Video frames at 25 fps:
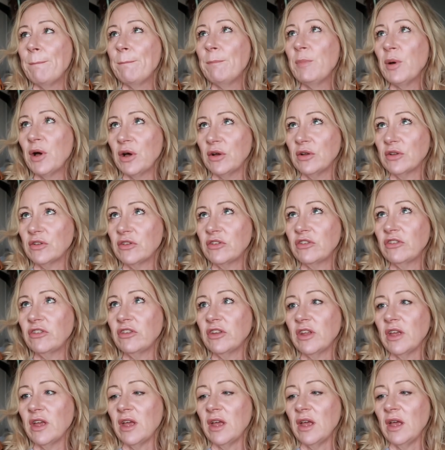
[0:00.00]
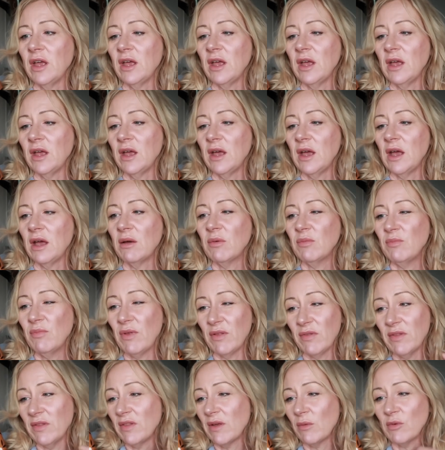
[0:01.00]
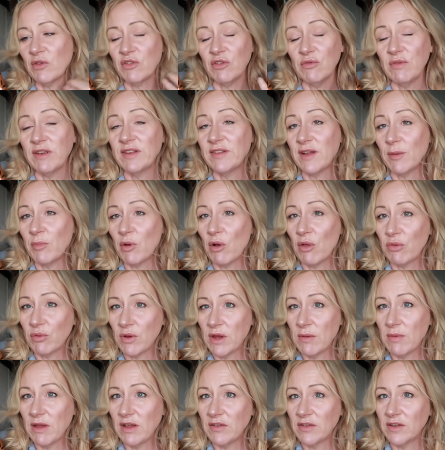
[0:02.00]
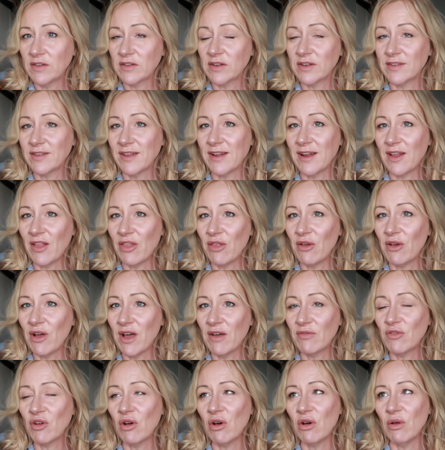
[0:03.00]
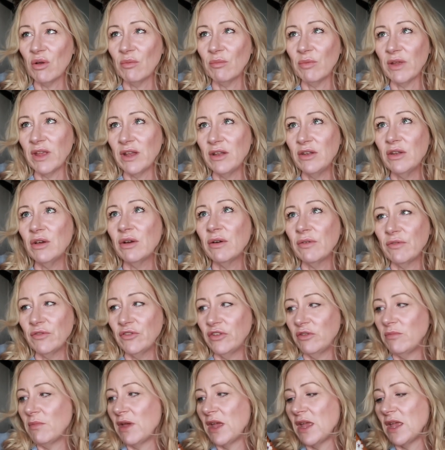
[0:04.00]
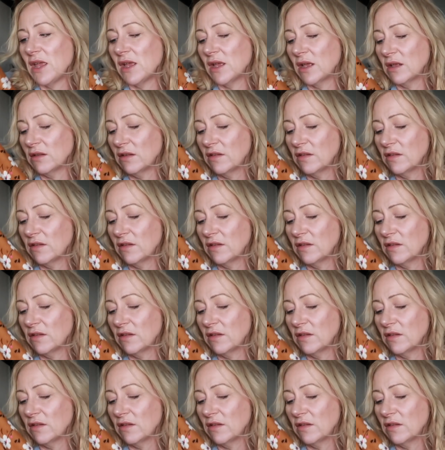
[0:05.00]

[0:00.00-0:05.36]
but that was the reason I bought 3 meters, because then I thought I've got enough to make